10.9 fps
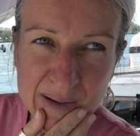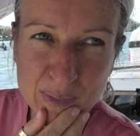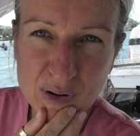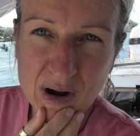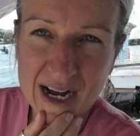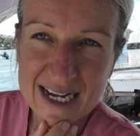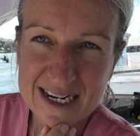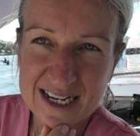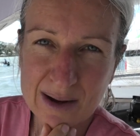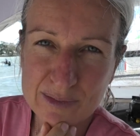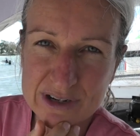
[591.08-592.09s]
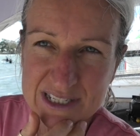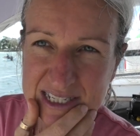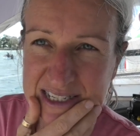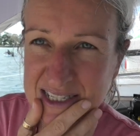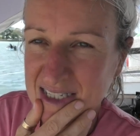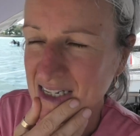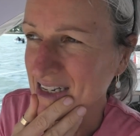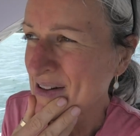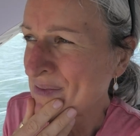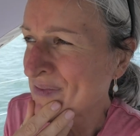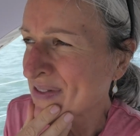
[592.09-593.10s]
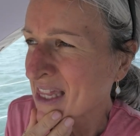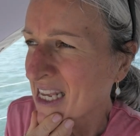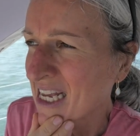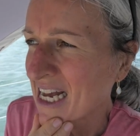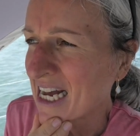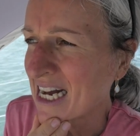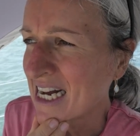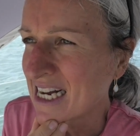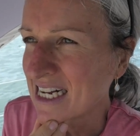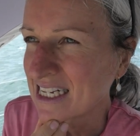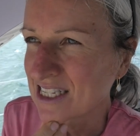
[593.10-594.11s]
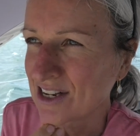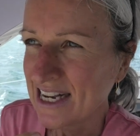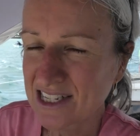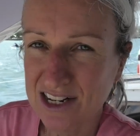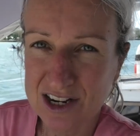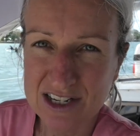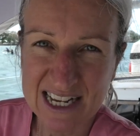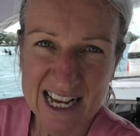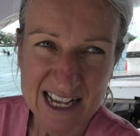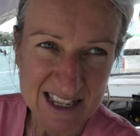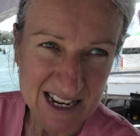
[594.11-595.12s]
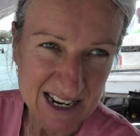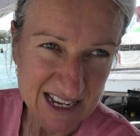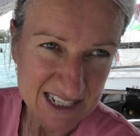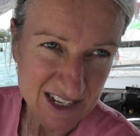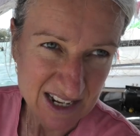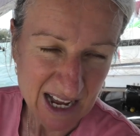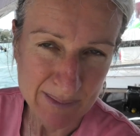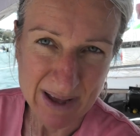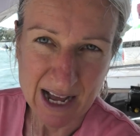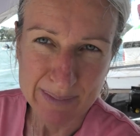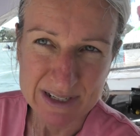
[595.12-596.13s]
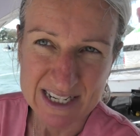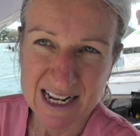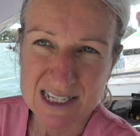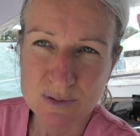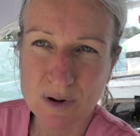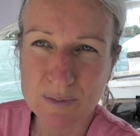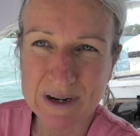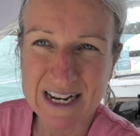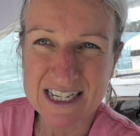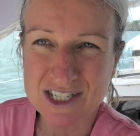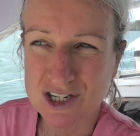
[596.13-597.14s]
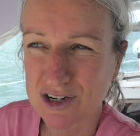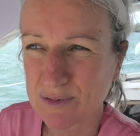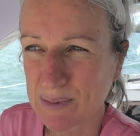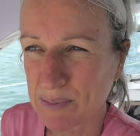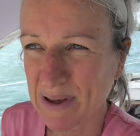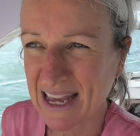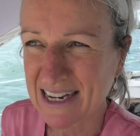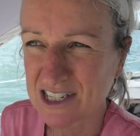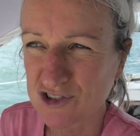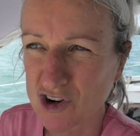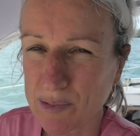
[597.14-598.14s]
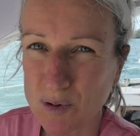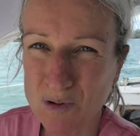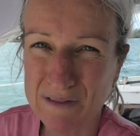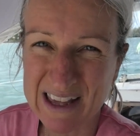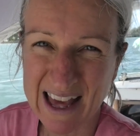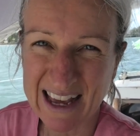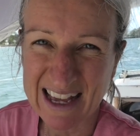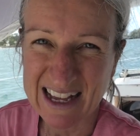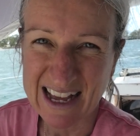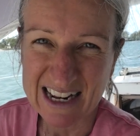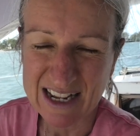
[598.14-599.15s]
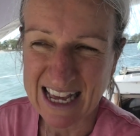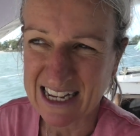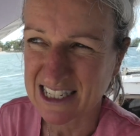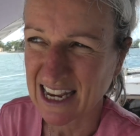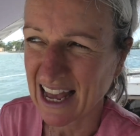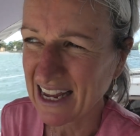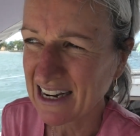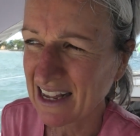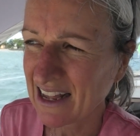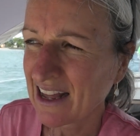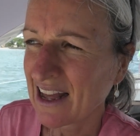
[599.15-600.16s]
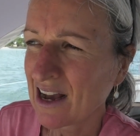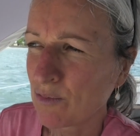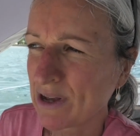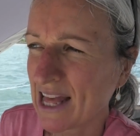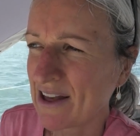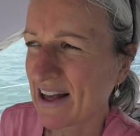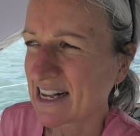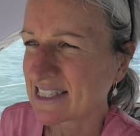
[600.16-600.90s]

prior encumbrances. So he's going to go down, then he's going to come back up and tell us what we need to do. We're prepared to drop all of the anchor and anchor chain. We have our